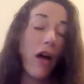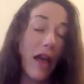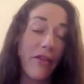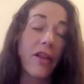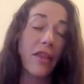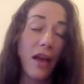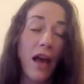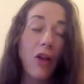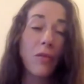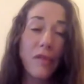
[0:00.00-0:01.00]
everything
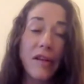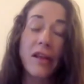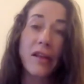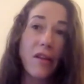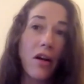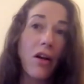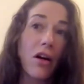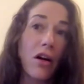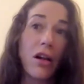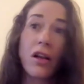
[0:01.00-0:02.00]
helps. Like it's
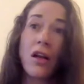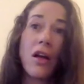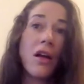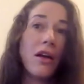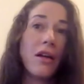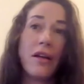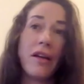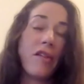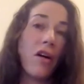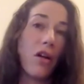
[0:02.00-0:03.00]
all,
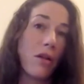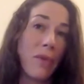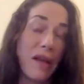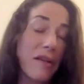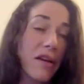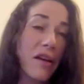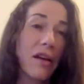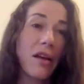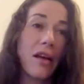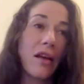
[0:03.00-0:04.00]
it's all
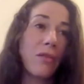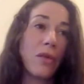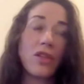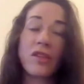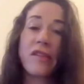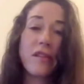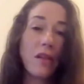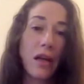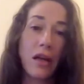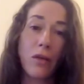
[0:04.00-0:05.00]
amazing, and we just
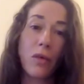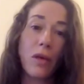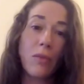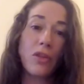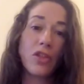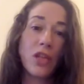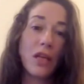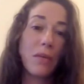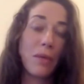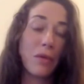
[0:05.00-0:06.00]
like we
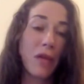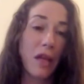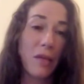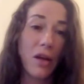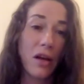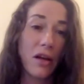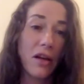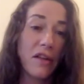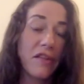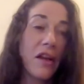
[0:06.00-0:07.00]
appreciate people getting
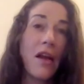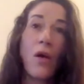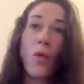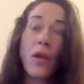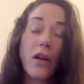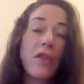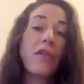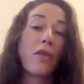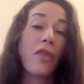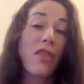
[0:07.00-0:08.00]
behind us. We
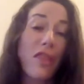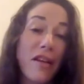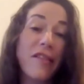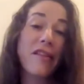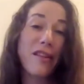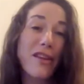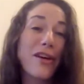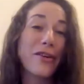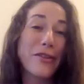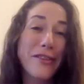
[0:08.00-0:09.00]
are this
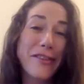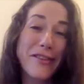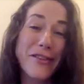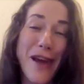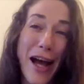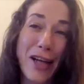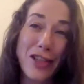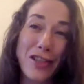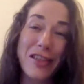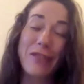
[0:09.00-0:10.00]
close to
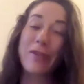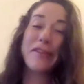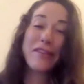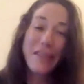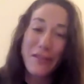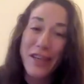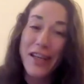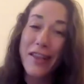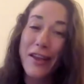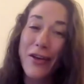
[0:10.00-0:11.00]
actually
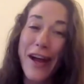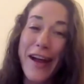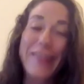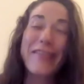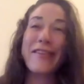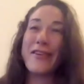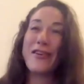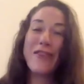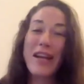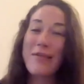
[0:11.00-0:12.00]
receiving the grant,
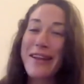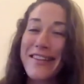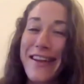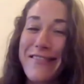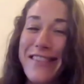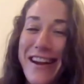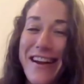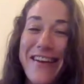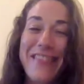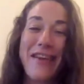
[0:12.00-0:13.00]
so if anybody's out
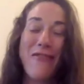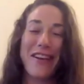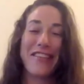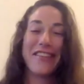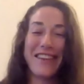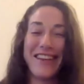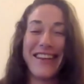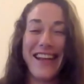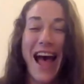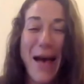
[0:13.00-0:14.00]
there and they want to see
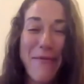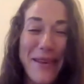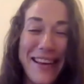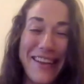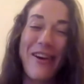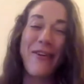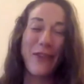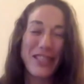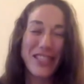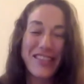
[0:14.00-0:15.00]
it happen,
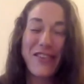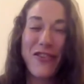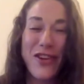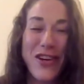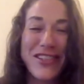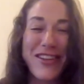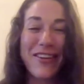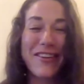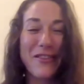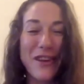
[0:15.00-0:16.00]
we're just a few hundred
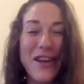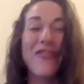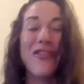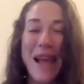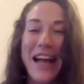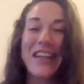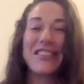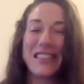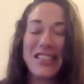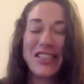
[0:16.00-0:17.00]
dollars away from
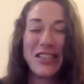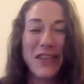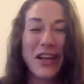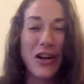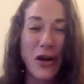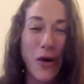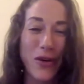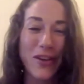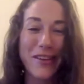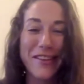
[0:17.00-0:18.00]
actually achieving our
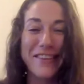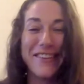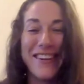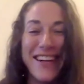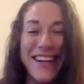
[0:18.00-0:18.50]
goal. So,